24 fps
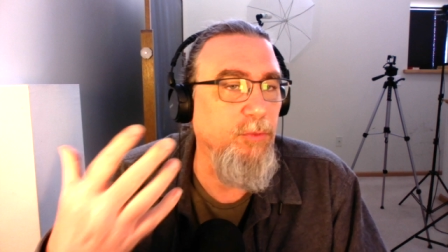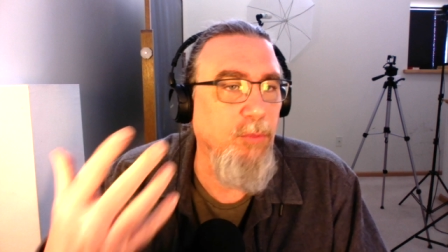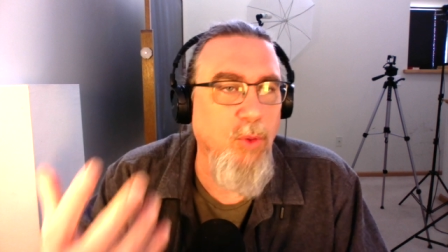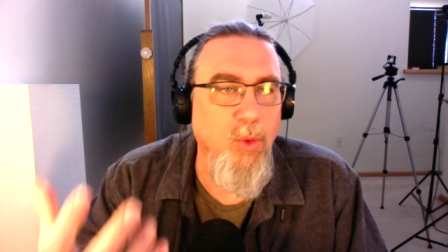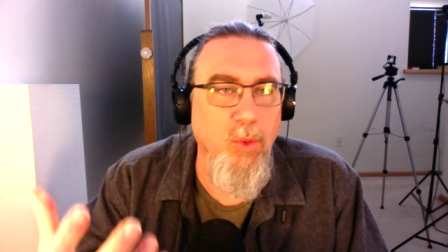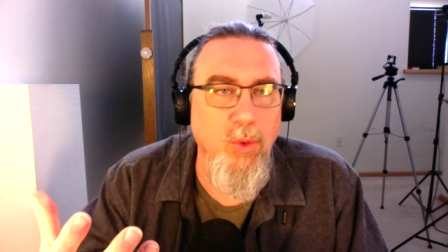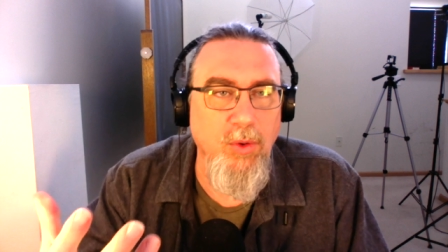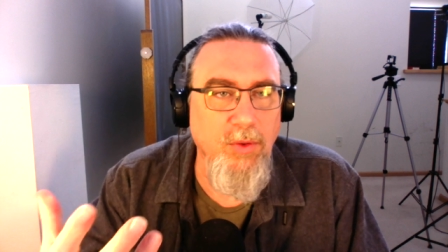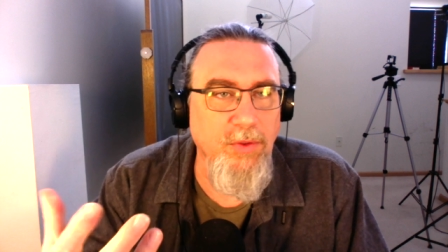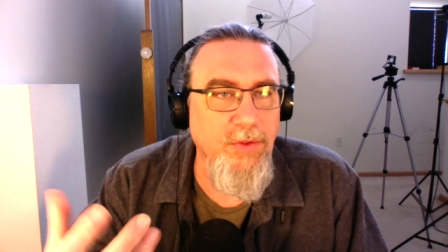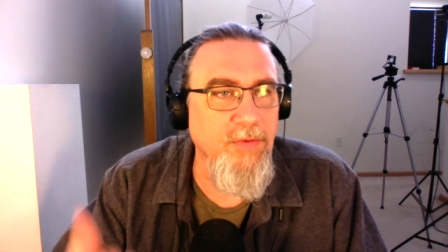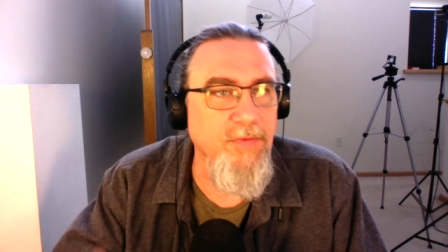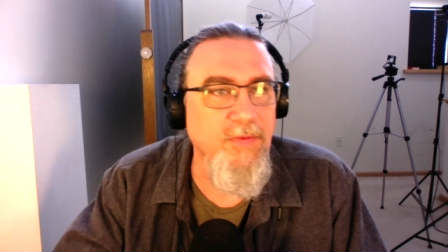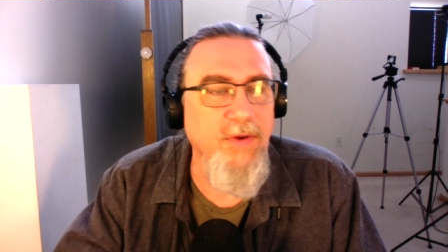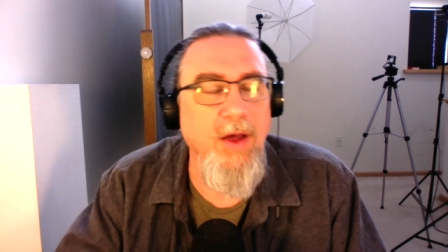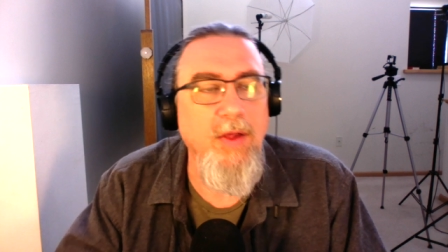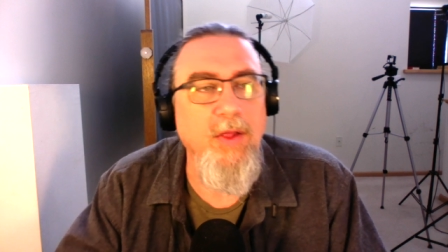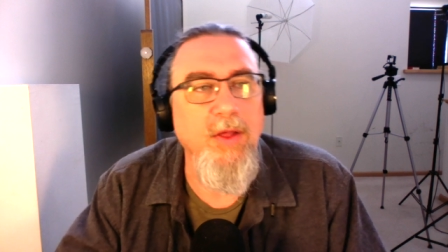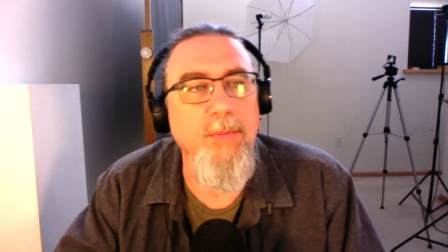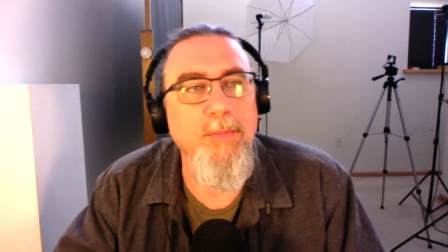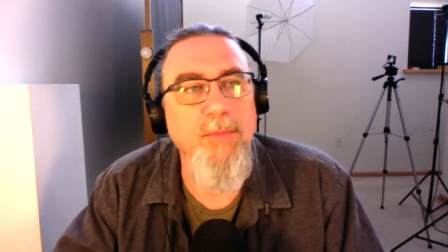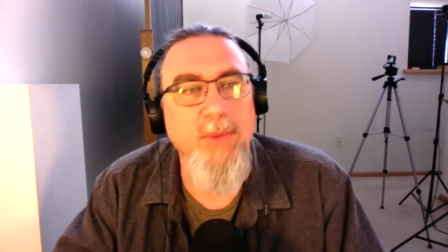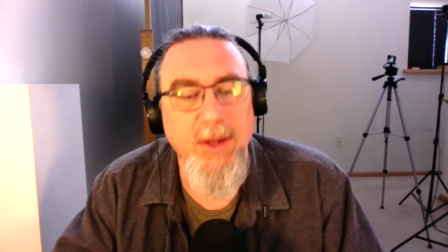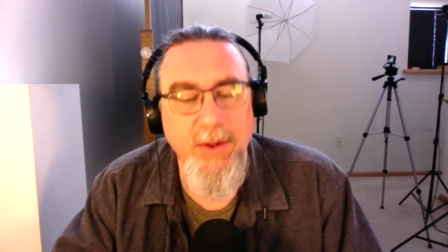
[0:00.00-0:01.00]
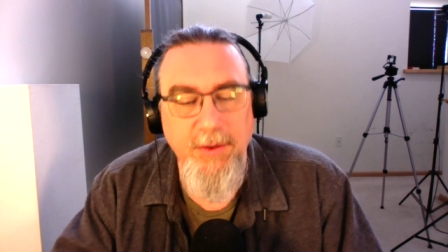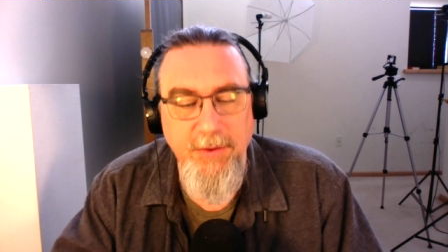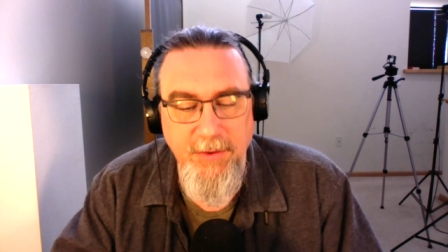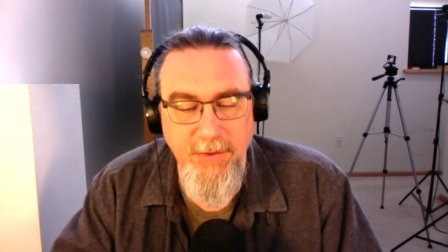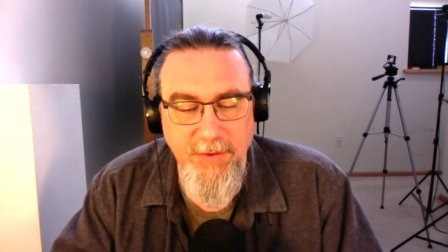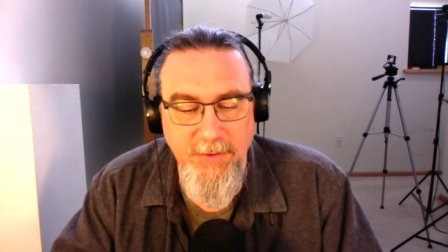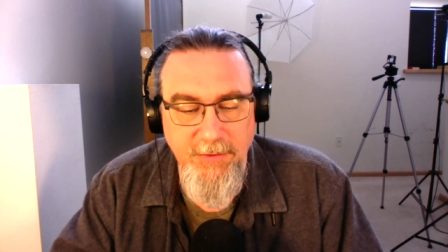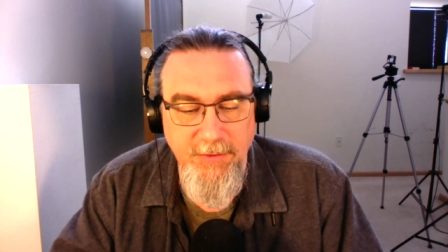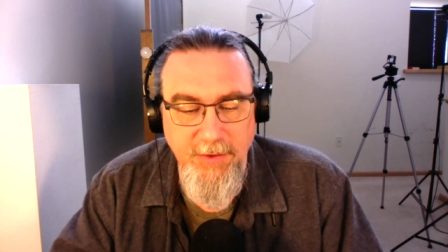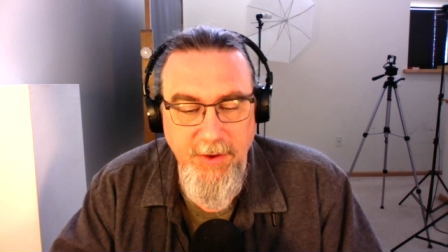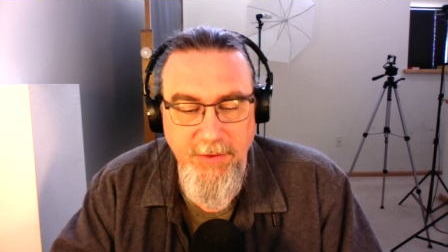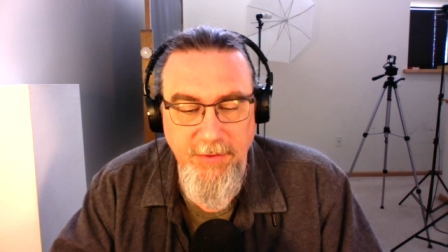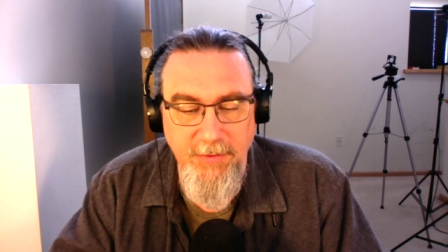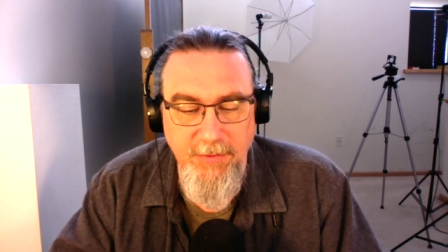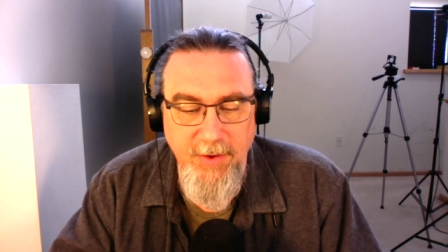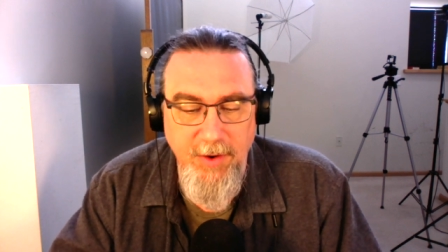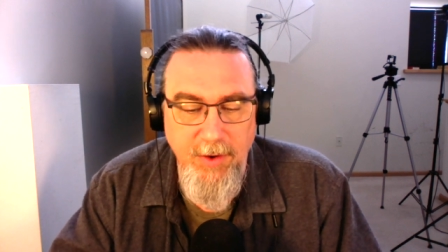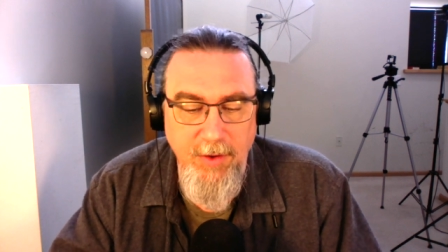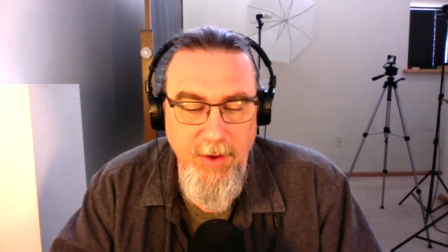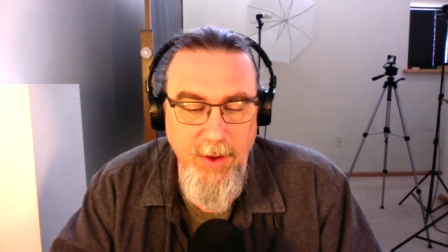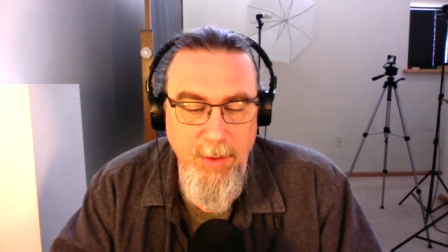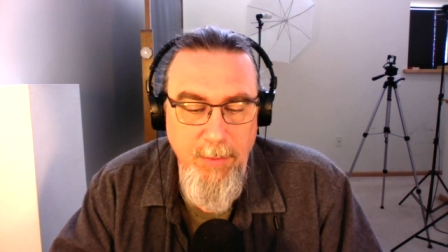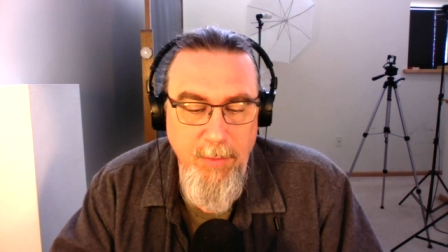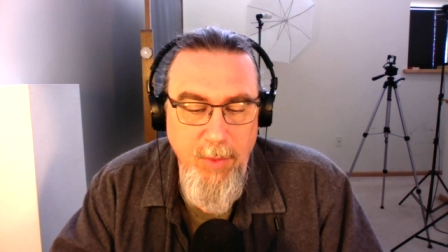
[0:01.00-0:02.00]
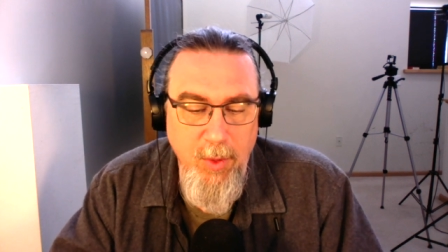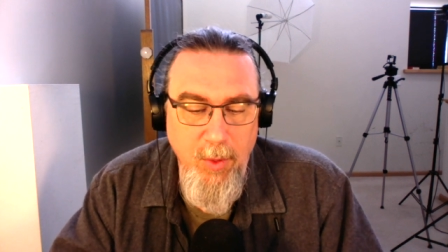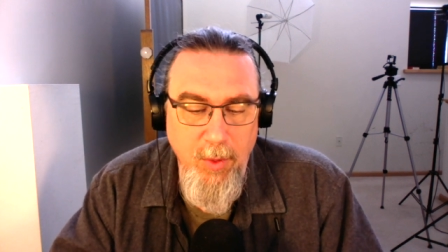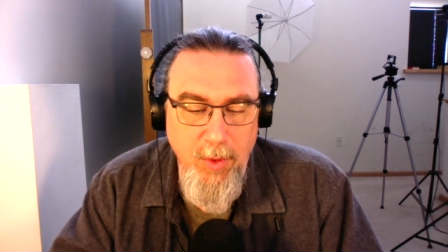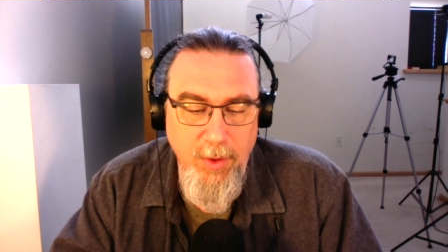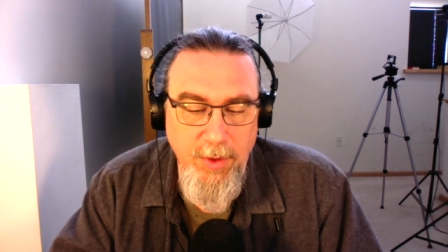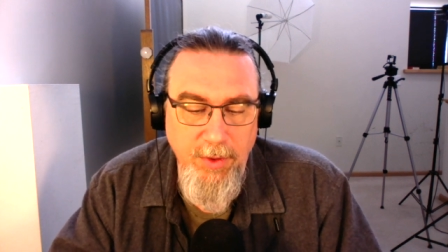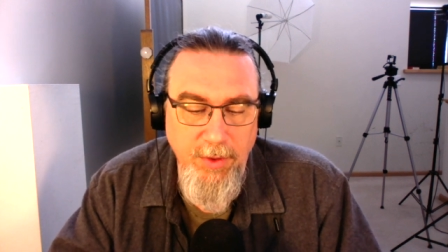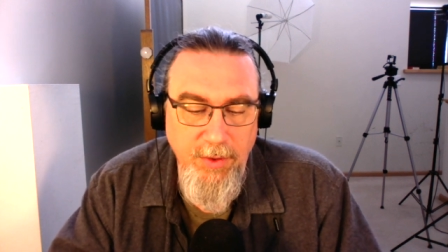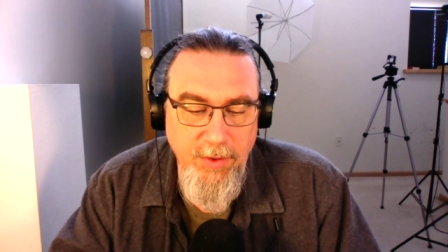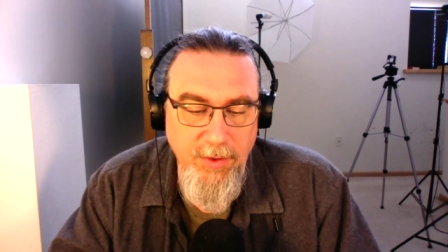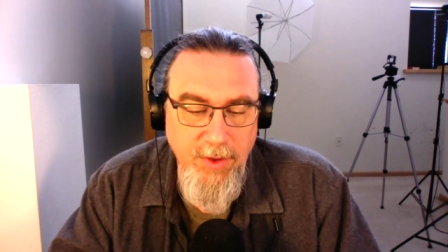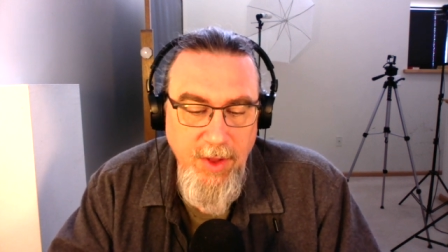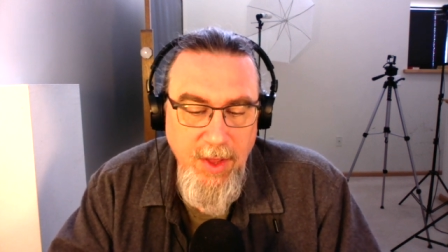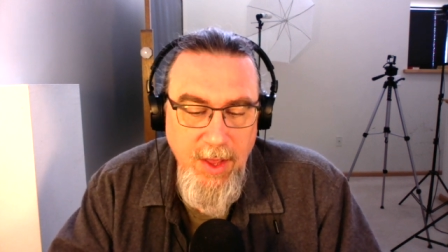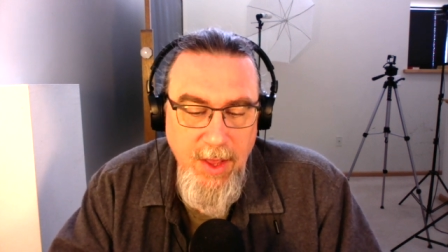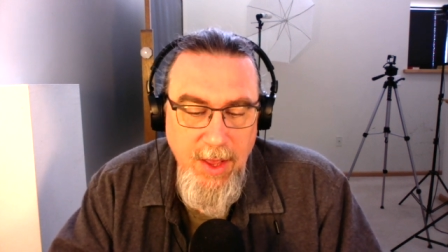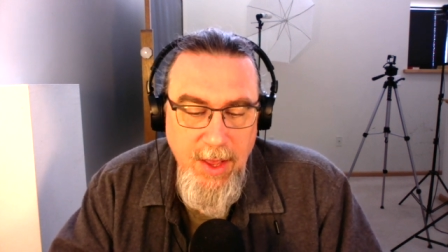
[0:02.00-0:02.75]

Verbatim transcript: Moral development is very important.